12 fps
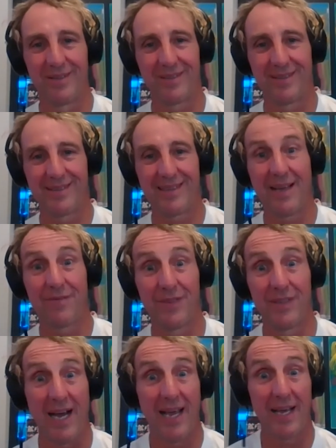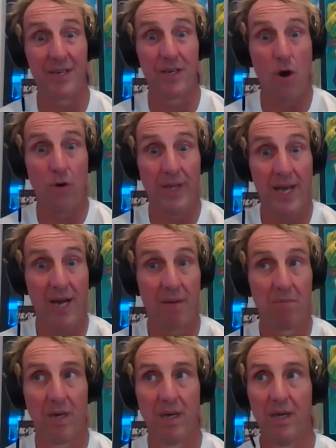It was just because I, I had known
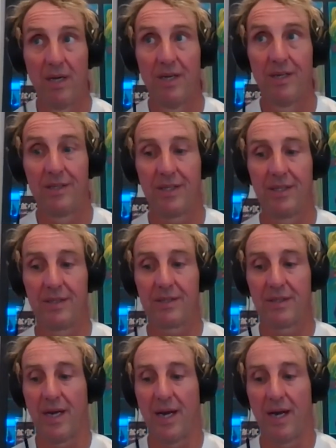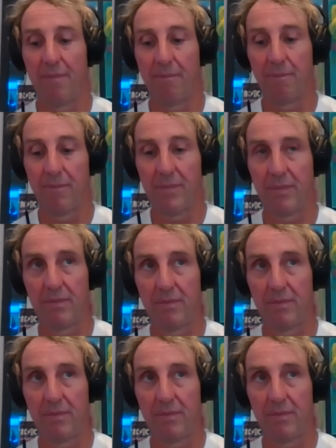them since um,